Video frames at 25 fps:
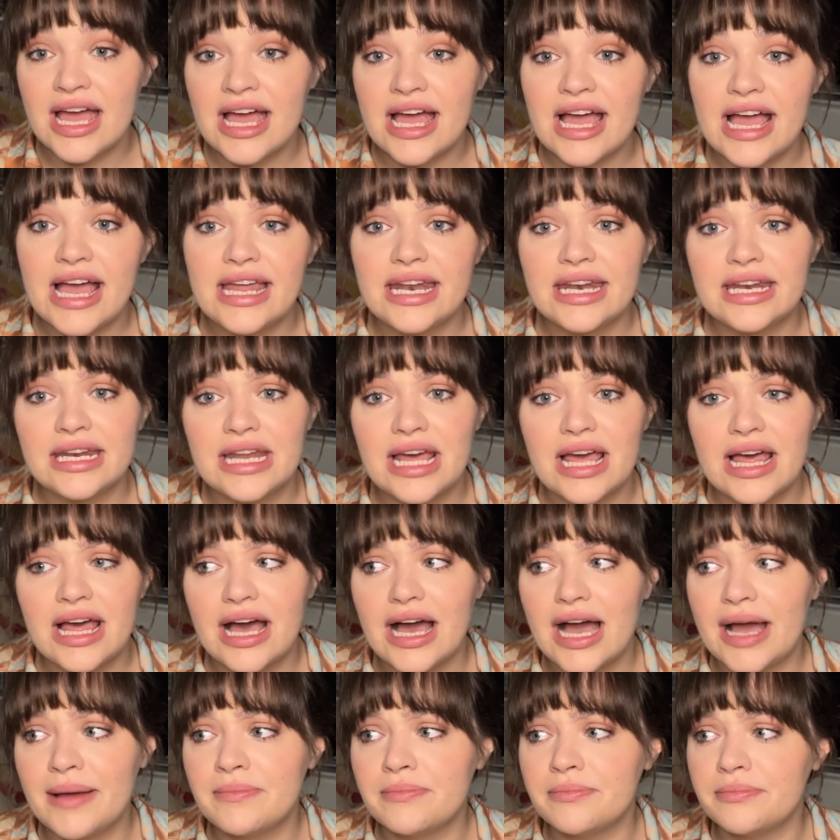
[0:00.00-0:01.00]
And
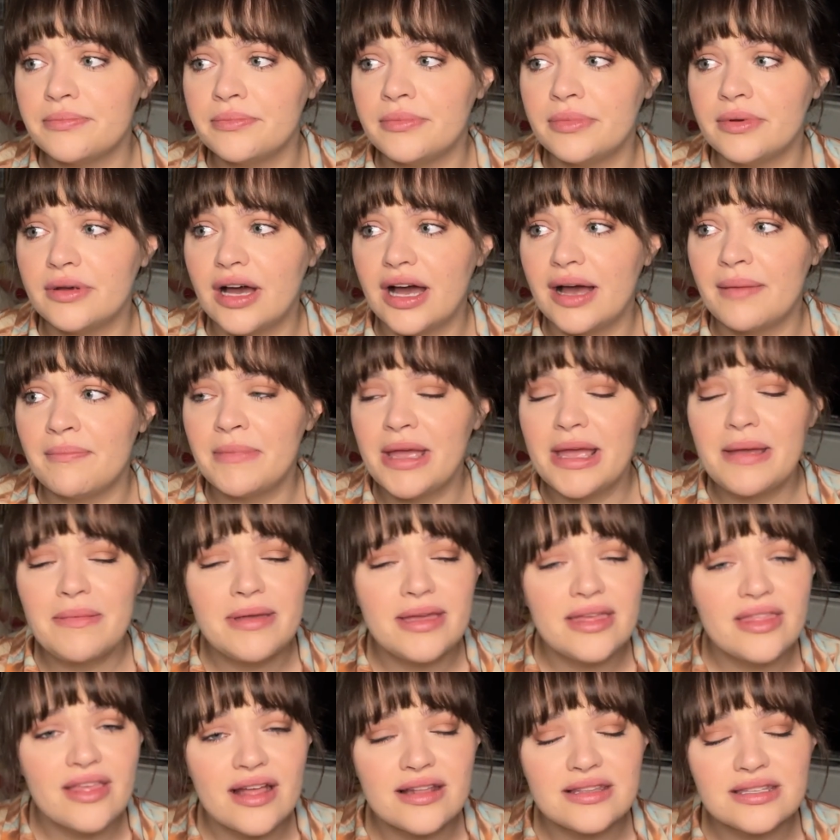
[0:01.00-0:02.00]

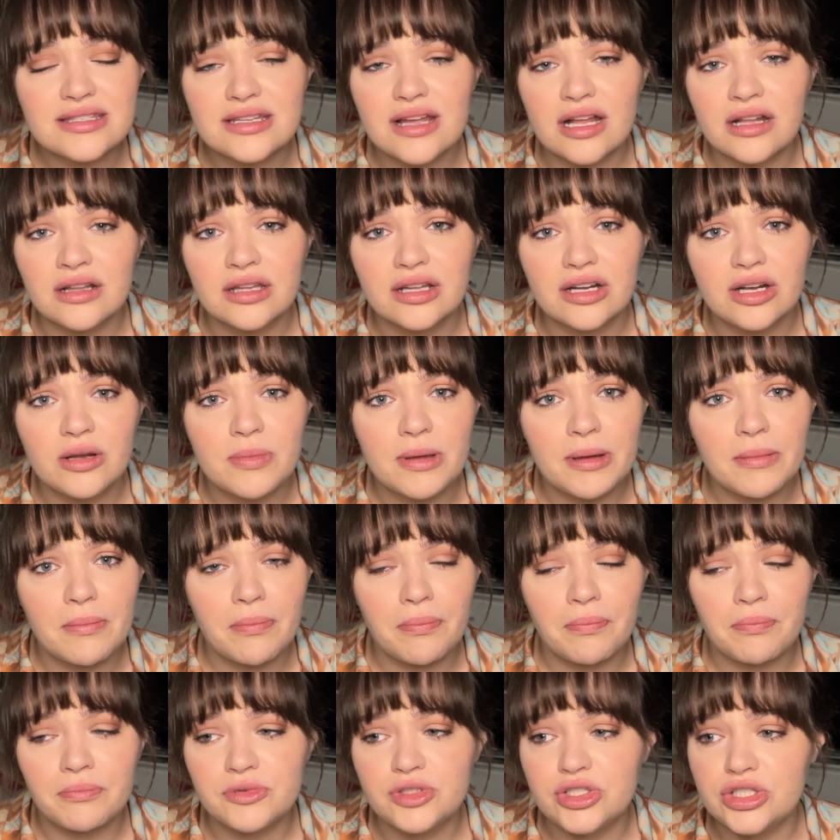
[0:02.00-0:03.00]
maybe that's a little bit
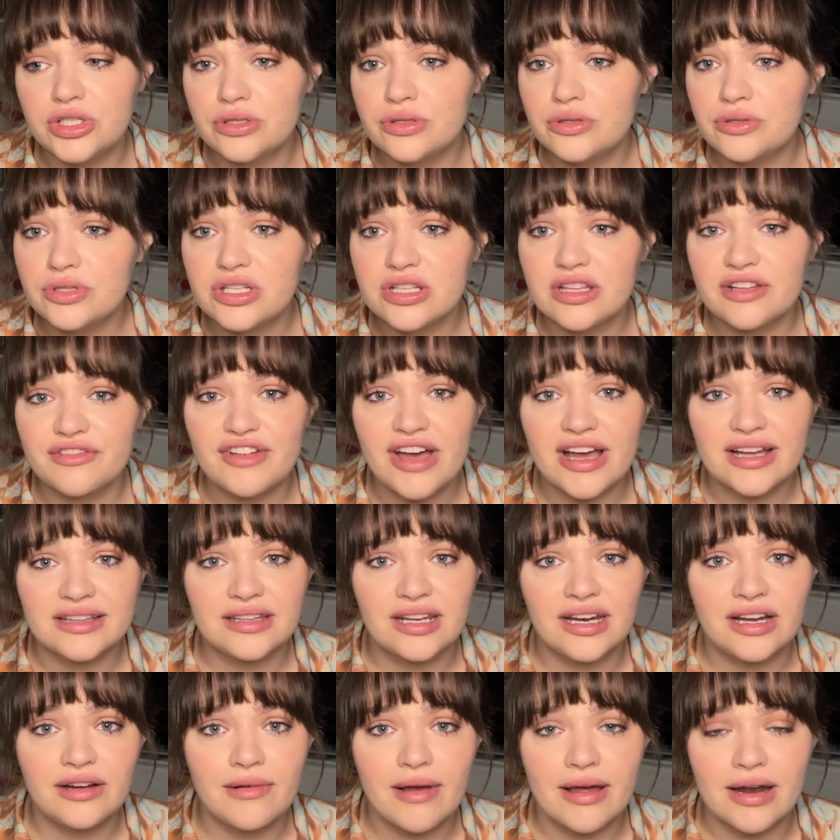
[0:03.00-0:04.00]
due to the fact
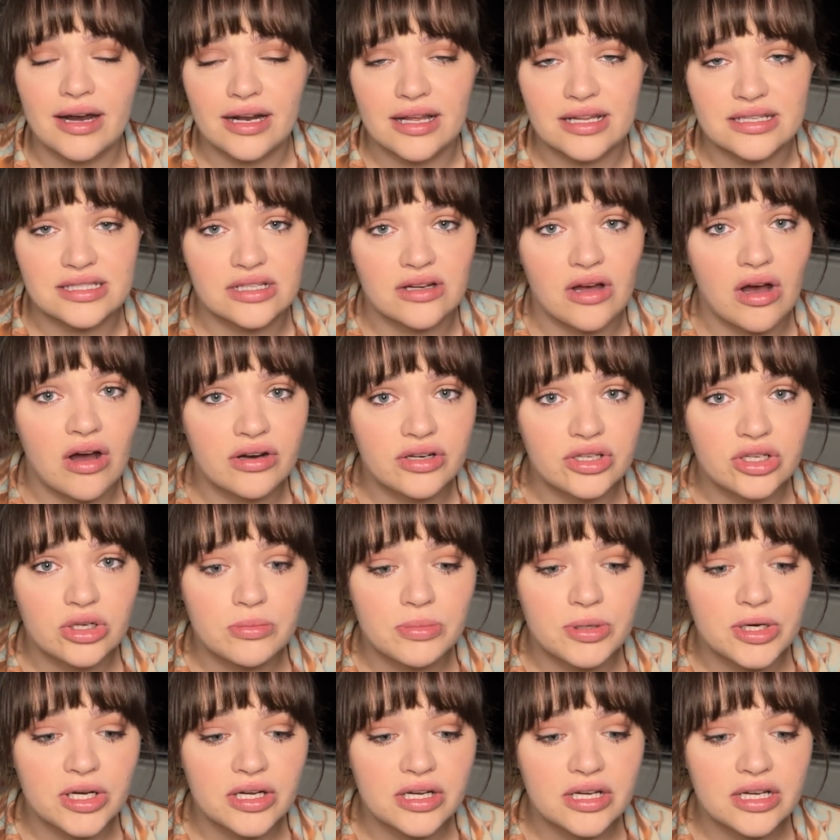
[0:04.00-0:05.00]
that I read it as an
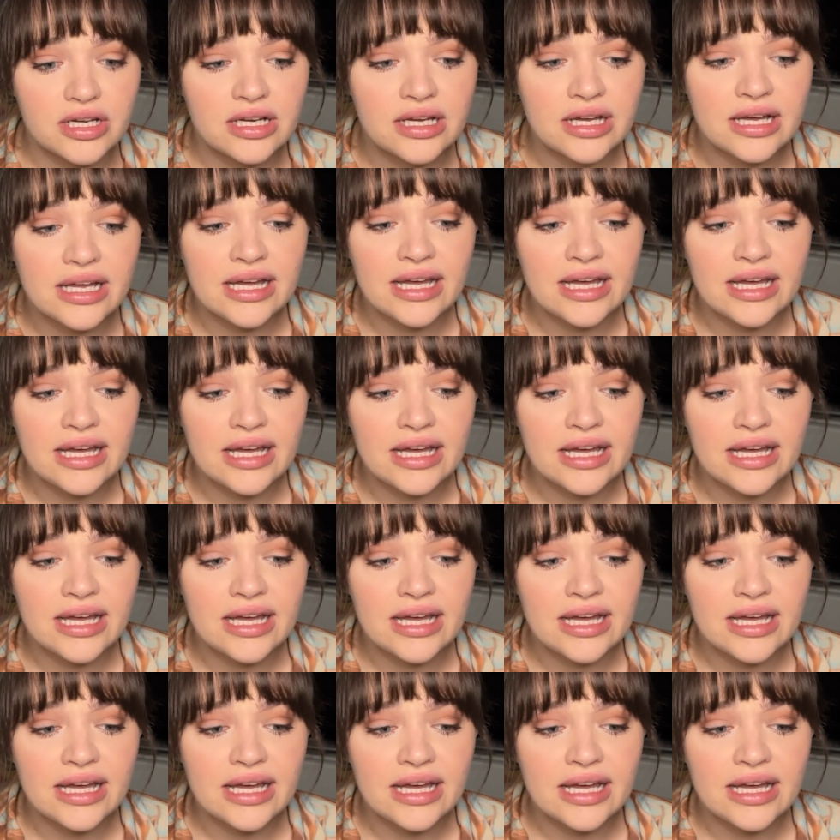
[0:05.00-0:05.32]
audiobook